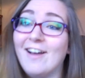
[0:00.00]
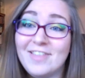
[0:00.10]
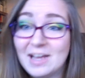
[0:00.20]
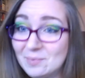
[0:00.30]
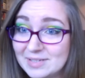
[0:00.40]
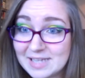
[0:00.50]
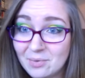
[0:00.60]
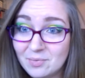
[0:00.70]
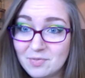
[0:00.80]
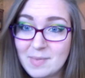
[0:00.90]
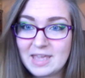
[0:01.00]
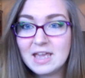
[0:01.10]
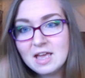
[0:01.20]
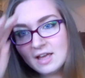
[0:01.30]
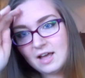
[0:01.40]
that one's out for me.
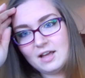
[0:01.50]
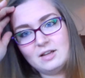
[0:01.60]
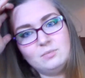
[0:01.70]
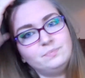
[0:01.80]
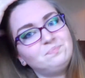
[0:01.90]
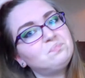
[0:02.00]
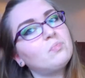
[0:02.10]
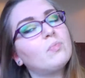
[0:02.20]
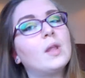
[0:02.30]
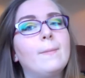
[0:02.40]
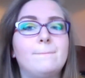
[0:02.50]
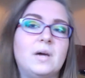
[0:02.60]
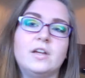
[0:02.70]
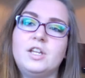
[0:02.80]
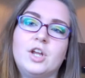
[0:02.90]

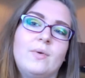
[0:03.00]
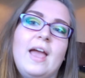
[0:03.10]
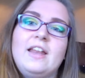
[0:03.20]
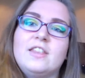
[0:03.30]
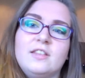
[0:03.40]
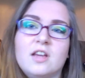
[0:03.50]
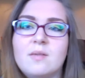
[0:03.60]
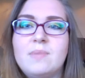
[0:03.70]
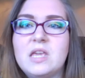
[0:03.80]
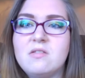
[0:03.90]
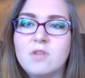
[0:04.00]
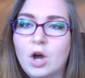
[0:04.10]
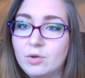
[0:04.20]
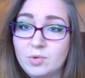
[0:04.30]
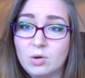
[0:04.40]
But you know, anything that can be
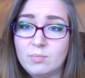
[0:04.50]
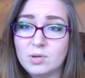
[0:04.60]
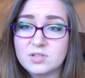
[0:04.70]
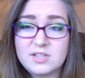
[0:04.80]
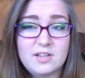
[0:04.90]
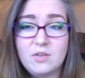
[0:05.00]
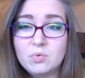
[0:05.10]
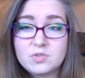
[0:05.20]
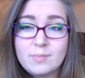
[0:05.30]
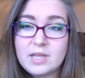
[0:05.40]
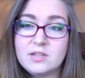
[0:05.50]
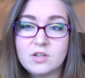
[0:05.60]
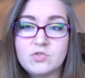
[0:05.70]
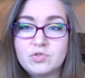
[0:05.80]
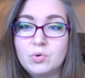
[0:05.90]
home composted can also be
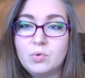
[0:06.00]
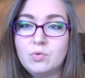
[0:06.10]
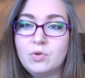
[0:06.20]
industrially